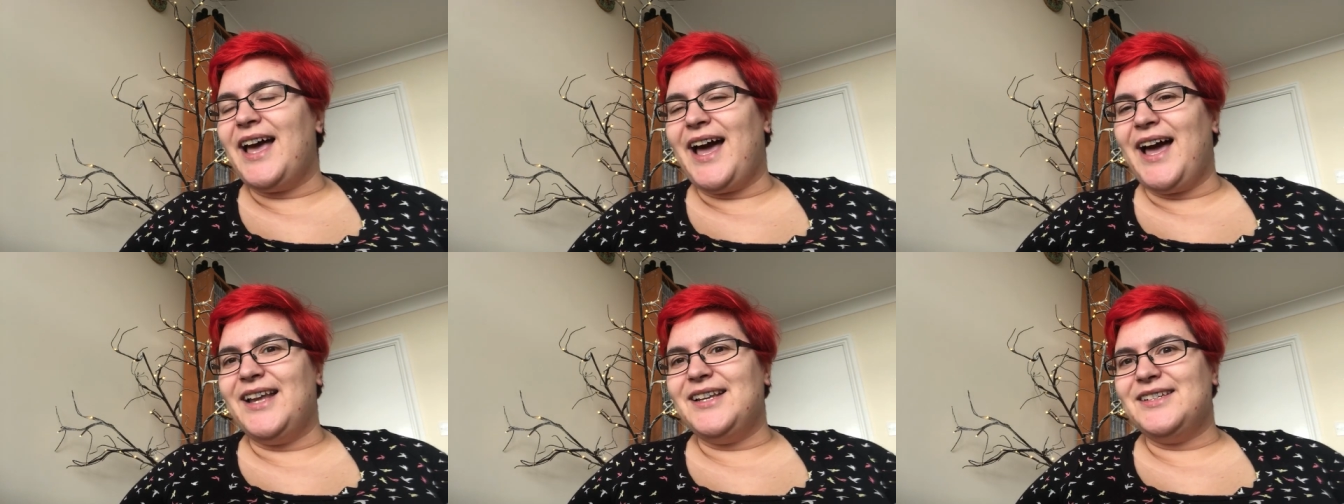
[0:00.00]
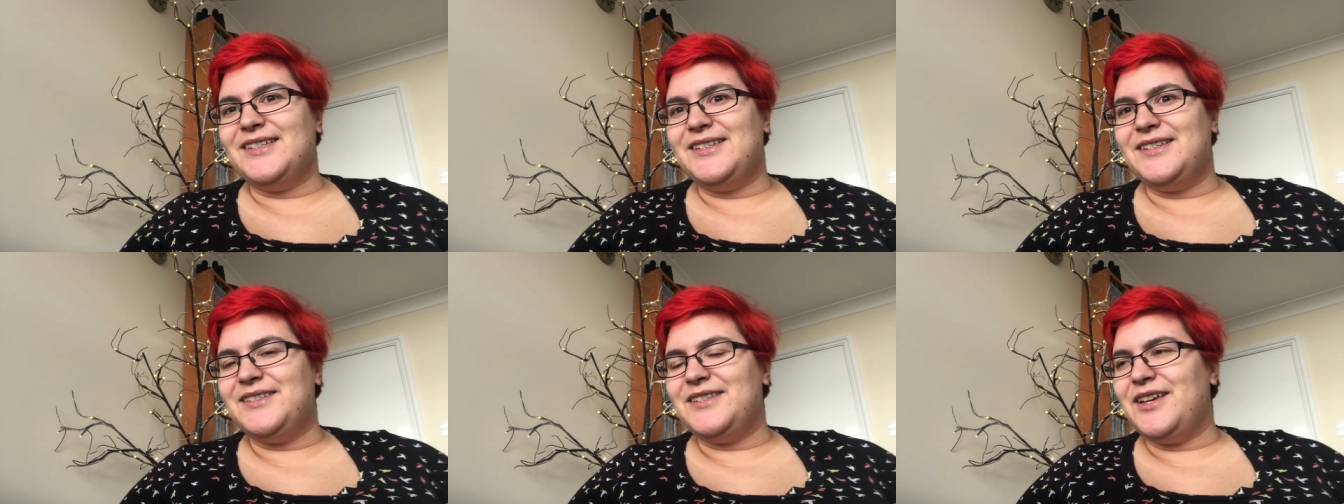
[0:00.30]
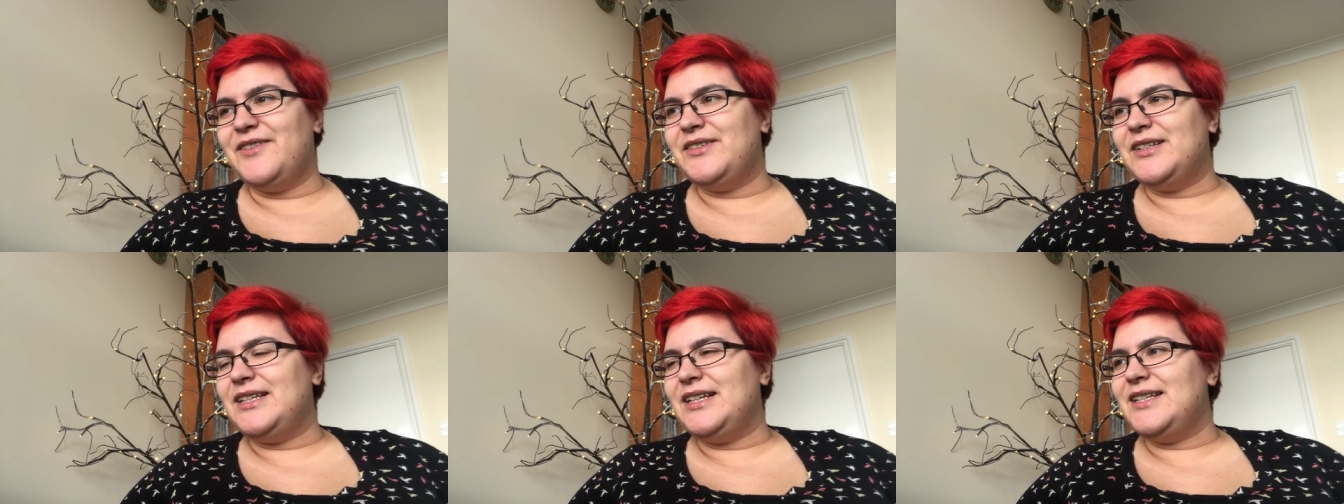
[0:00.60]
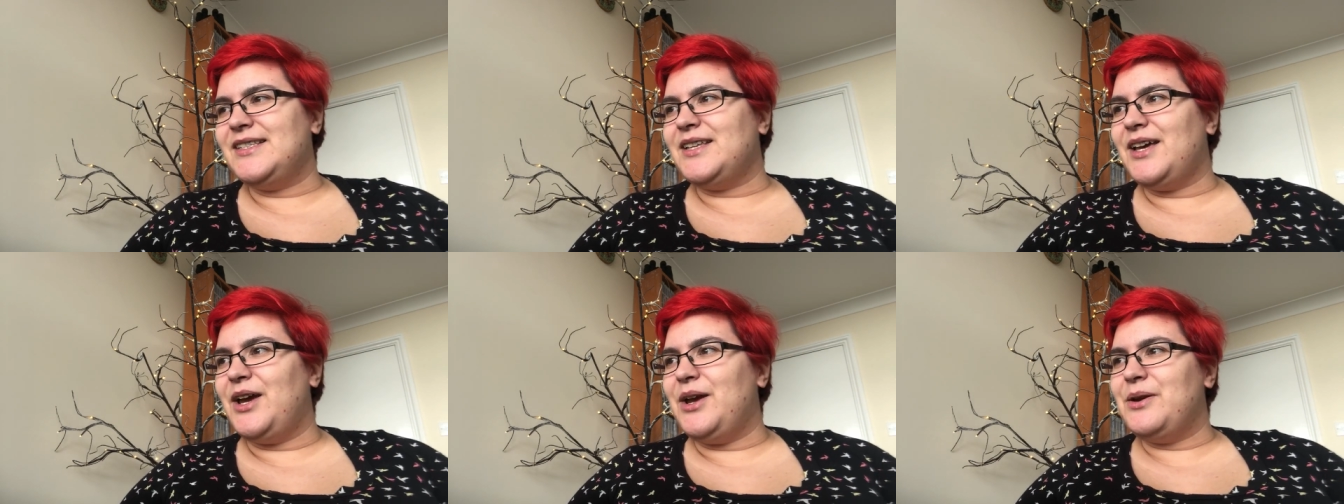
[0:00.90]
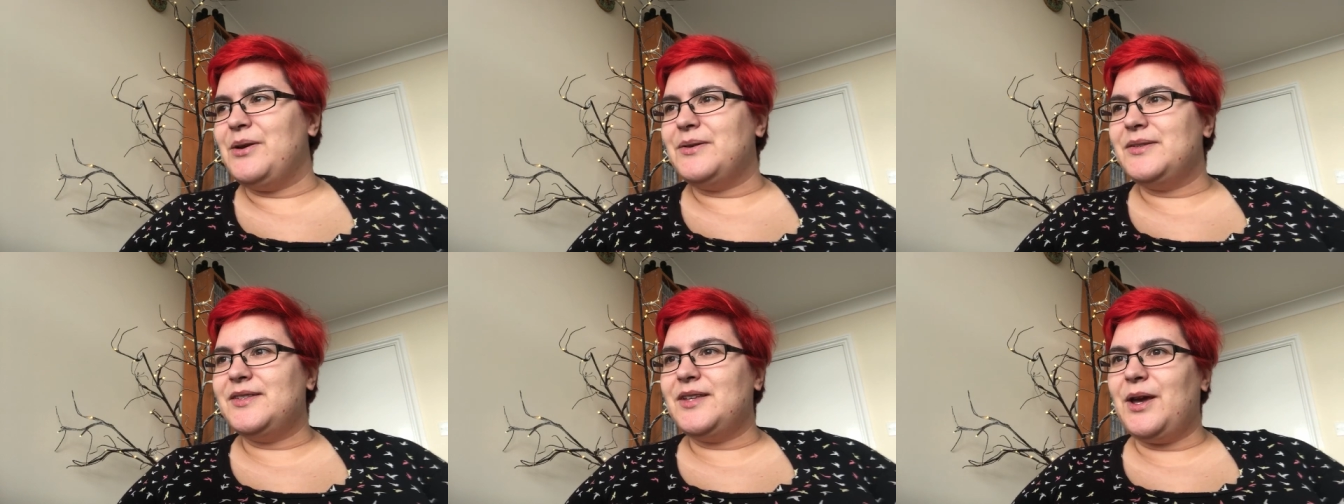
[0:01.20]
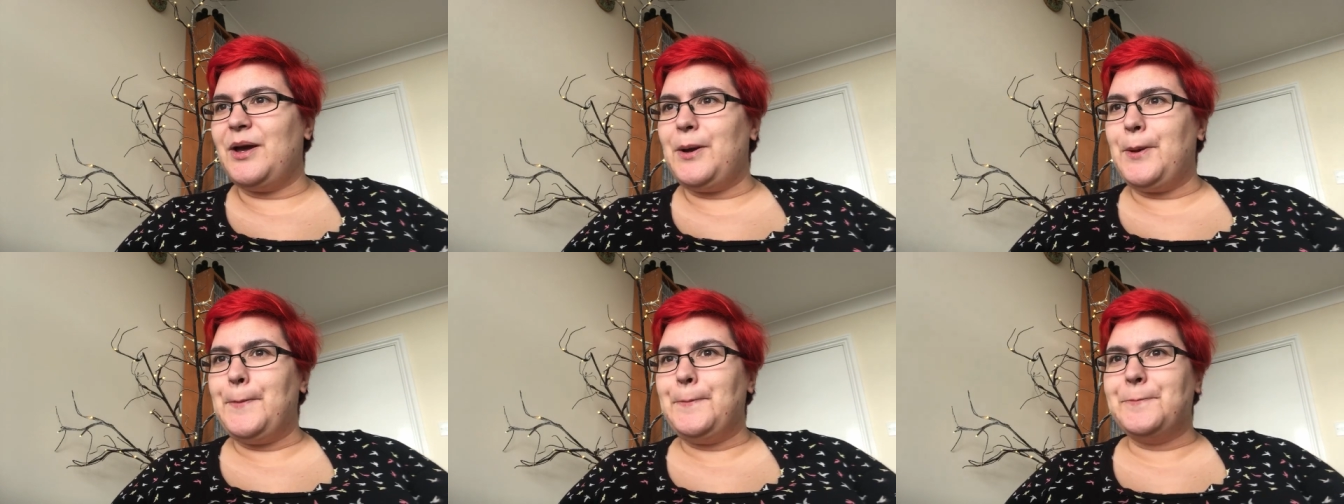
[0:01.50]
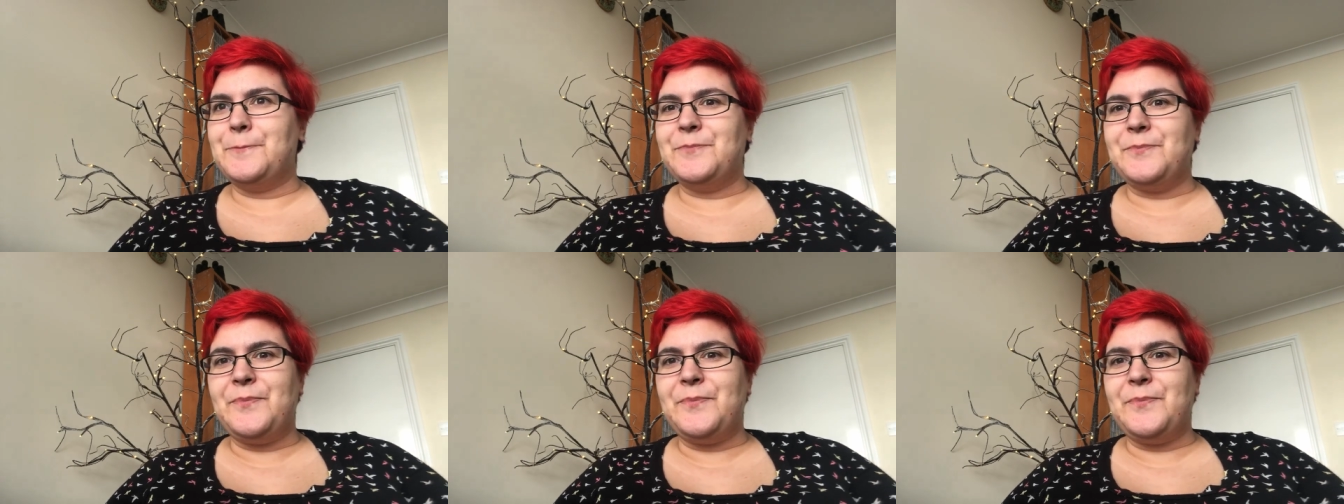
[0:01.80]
and deservedly so. So,